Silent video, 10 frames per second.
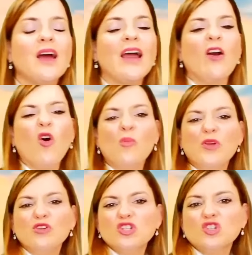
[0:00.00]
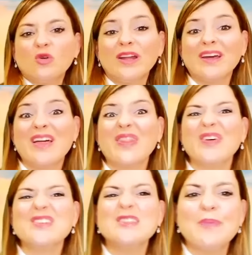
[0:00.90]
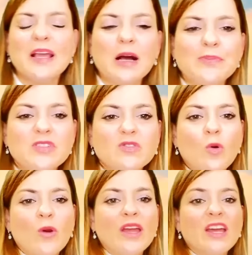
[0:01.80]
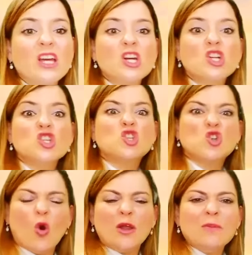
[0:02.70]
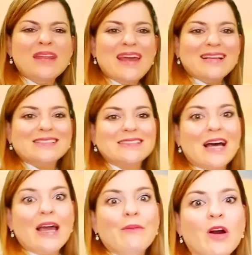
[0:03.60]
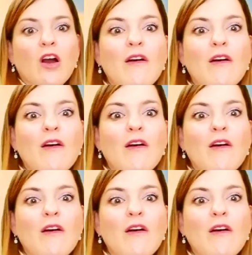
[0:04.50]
I hope you enjoyed this Speak Up story. Join me next time